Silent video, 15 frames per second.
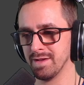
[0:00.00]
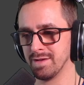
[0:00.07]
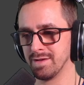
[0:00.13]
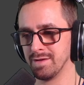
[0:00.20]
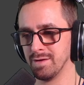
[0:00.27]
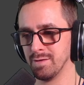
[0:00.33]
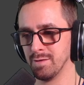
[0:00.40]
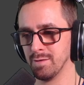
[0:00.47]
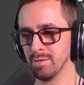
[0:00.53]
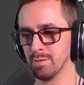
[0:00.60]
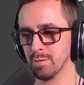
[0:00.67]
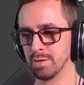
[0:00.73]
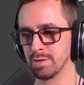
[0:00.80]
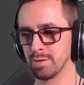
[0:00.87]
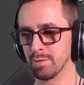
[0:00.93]
Let's do
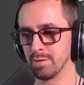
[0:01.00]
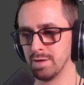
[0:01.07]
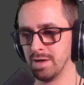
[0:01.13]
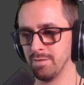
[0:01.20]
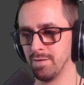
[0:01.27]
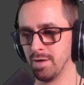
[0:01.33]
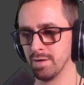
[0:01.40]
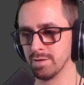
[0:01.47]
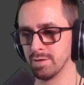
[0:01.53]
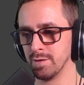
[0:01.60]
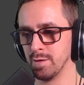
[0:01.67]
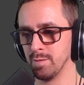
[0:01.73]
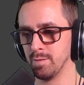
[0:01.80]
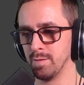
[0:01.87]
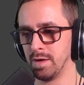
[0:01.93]
restore default
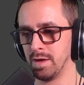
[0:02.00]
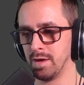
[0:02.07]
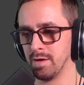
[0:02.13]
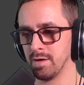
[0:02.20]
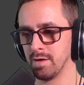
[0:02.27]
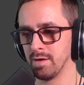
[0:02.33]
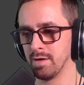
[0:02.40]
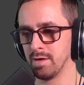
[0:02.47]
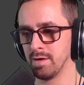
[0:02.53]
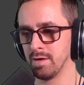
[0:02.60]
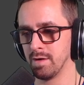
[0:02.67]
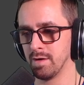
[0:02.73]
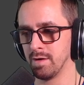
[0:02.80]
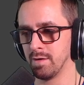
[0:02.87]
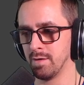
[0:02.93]
zoom here.
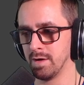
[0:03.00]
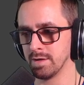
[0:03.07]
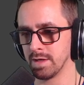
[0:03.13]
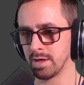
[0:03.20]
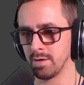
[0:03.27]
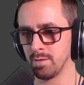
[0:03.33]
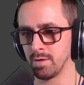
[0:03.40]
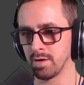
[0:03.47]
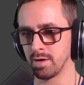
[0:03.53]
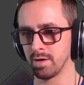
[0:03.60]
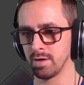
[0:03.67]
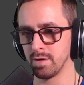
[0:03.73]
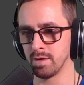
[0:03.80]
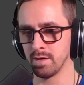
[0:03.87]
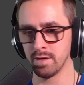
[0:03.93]
Wait, is that going to work?
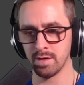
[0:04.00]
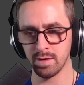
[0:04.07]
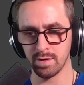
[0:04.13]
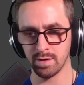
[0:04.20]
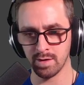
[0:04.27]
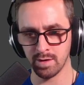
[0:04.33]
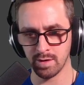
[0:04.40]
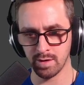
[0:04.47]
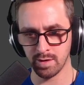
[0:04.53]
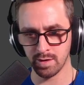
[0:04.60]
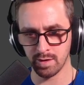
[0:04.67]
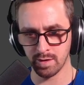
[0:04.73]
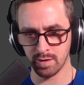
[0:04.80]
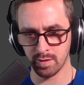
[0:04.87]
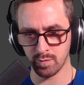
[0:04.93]

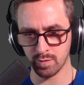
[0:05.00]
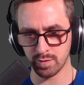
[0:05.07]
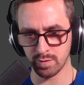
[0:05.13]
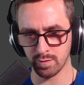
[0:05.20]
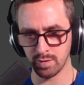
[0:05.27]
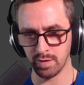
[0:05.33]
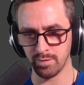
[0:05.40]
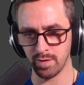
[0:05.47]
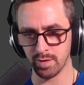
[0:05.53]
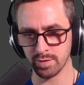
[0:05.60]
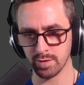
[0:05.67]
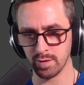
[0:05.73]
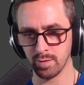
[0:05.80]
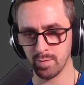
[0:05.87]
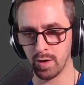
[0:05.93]
Restore default
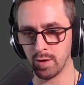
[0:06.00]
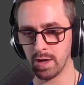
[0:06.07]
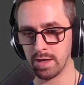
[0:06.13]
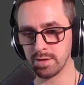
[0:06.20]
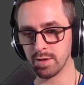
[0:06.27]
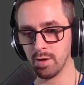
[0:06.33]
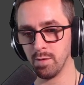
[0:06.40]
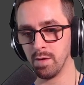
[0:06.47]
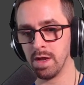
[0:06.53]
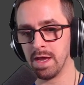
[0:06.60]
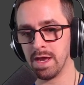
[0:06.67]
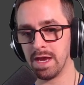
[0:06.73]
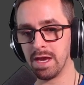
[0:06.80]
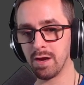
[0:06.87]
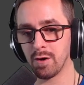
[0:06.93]
zoom. Okay, so
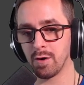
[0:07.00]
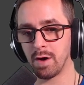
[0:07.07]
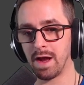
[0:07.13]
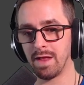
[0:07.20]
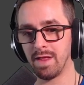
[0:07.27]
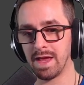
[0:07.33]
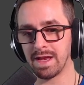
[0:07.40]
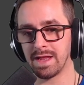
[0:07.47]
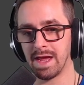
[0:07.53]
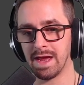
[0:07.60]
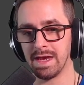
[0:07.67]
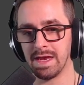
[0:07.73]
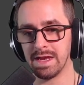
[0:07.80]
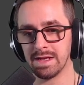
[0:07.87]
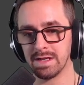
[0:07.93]
here I like
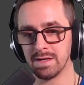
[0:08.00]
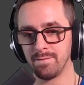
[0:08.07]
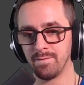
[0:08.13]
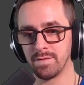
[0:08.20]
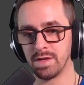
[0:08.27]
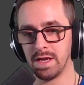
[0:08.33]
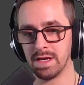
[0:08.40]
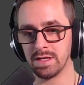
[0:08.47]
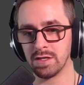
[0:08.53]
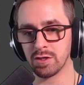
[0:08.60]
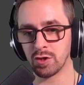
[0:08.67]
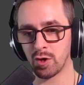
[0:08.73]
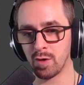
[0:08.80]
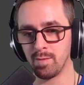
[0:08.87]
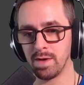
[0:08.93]
that. It it
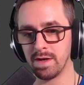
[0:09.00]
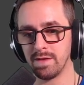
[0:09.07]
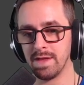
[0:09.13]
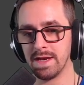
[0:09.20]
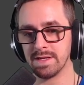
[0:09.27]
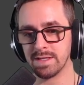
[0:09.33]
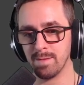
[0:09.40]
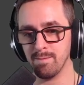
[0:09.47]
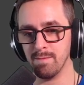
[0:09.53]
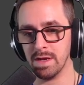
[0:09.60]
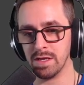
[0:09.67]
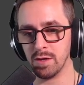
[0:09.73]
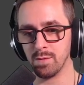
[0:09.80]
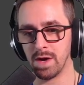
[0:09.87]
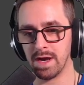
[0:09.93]
determined that it's a
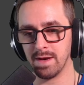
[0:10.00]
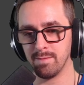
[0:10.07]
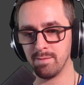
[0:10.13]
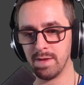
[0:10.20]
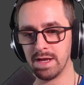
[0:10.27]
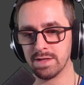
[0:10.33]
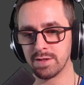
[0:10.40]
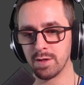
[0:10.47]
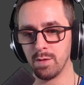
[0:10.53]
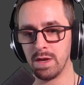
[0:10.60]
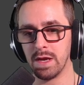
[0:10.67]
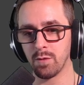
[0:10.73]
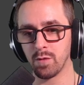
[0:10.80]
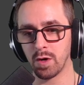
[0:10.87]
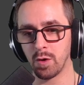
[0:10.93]
menu item. And so
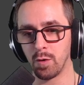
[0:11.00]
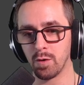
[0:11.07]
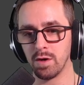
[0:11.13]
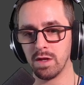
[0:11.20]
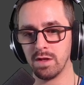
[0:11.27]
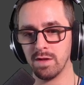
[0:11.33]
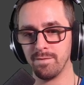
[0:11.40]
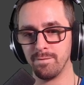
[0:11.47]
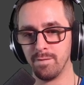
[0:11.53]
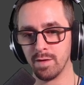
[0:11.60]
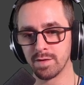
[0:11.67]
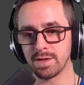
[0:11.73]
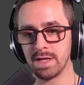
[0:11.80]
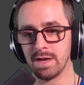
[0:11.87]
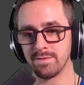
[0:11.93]
it recorded the
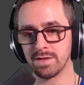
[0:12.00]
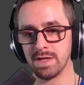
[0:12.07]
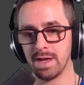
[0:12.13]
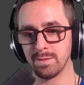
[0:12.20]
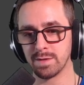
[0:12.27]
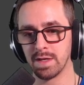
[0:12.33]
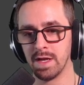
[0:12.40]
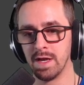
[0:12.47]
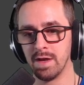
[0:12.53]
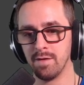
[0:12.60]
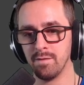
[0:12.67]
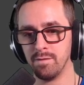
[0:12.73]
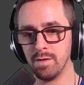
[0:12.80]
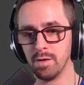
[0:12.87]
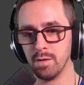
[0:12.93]
full set of steps
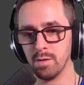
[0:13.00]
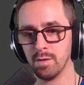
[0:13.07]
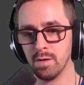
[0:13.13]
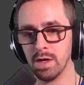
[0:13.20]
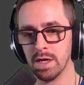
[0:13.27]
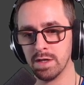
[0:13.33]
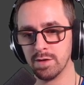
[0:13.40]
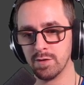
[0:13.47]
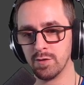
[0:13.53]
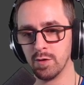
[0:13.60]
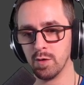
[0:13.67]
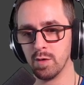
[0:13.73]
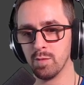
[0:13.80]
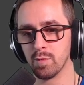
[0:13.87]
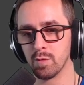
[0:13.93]
view,
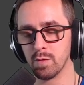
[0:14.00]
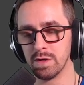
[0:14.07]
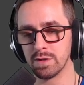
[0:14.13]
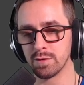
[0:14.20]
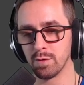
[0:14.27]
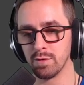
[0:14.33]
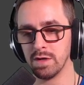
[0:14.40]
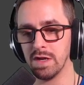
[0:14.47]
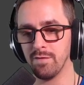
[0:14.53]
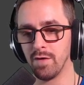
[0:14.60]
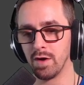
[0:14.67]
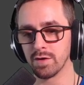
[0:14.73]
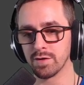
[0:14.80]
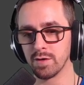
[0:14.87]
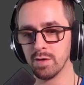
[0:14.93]
zoom, restore
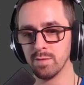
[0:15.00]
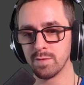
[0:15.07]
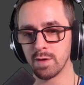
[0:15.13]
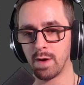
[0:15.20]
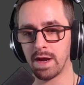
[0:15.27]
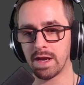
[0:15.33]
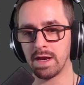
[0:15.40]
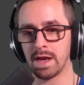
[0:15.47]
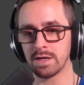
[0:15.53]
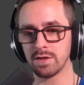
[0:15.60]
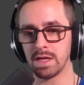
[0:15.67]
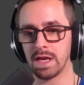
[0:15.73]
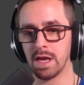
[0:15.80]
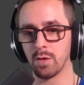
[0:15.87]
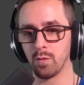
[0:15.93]
default zoom. So I can
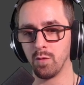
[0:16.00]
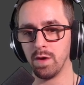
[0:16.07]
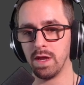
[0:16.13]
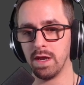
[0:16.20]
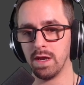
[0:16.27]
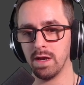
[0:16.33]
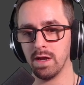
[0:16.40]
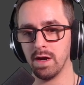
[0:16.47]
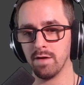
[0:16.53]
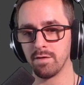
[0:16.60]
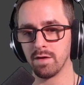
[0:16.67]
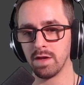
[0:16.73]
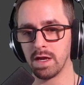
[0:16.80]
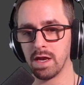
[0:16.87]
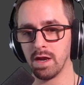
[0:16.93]
actually get rid of
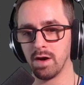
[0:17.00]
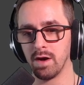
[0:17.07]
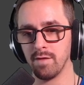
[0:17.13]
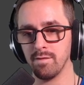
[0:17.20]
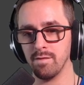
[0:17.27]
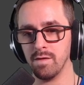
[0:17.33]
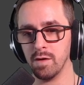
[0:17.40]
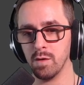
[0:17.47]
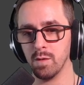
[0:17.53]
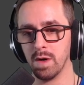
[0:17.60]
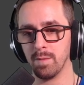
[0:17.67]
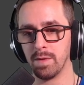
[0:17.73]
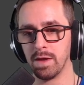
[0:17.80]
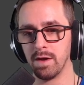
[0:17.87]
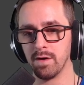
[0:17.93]
clicking on view
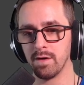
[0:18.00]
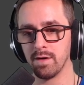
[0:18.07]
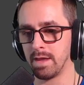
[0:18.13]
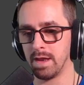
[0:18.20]
up here.